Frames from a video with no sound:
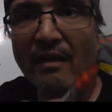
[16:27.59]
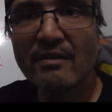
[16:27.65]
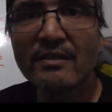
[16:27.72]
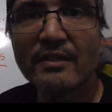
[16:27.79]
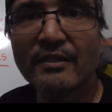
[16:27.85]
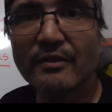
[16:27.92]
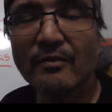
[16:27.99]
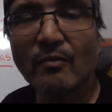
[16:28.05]

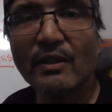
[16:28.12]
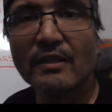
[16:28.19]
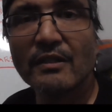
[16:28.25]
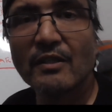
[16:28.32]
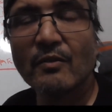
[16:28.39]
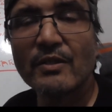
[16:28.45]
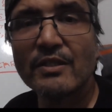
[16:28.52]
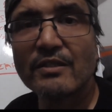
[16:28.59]
ask you, one of
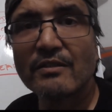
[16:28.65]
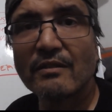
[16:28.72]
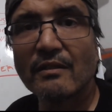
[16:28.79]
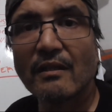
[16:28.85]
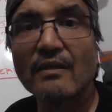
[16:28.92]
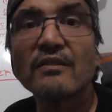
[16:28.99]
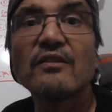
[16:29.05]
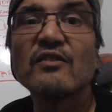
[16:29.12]
the questions
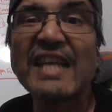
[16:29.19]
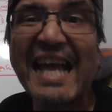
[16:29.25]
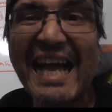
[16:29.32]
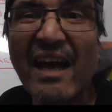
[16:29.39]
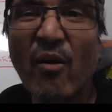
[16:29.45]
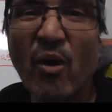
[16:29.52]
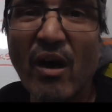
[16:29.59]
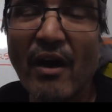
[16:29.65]
they'll ask is,
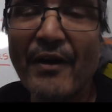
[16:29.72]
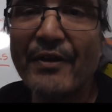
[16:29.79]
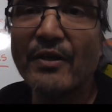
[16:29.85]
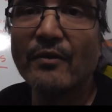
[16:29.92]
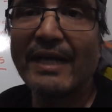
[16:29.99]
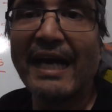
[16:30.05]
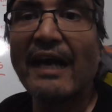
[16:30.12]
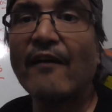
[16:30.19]
How are
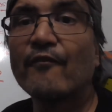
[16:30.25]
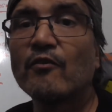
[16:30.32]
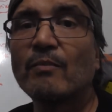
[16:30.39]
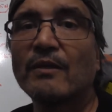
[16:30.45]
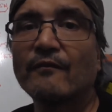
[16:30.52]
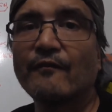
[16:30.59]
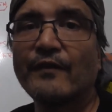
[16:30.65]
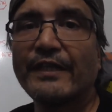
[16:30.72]
you? How have you
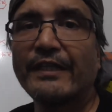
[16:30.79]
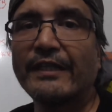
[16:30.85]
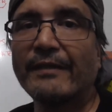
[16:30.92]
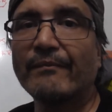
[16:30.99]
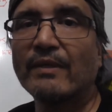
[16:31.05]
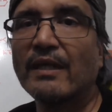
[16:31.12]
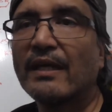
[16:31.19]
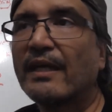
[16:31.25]
been
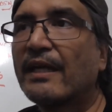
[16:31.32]
feeling?